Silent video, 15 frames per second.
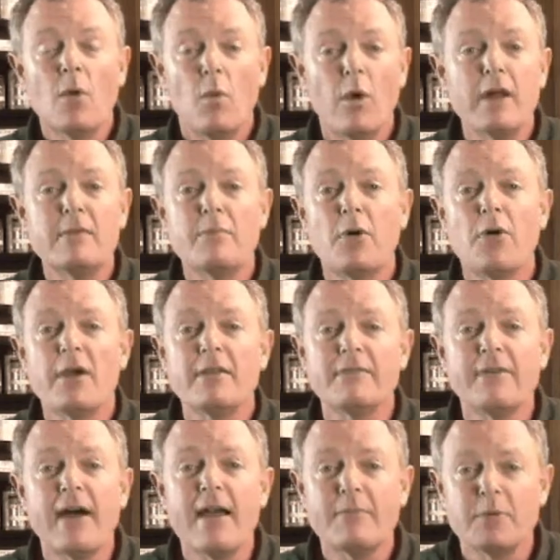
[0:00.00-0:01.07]

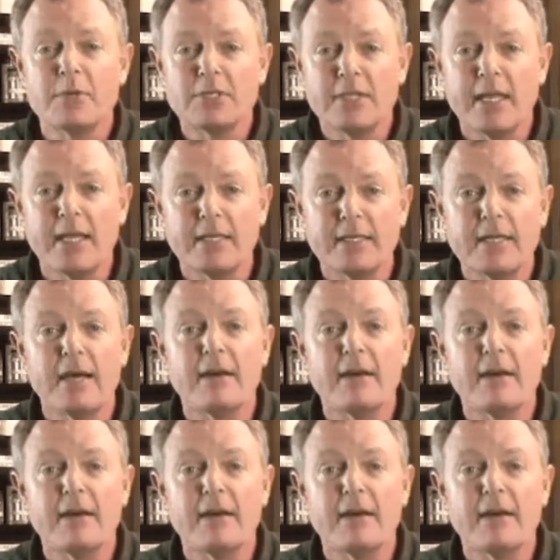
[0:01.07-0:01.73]
1.5%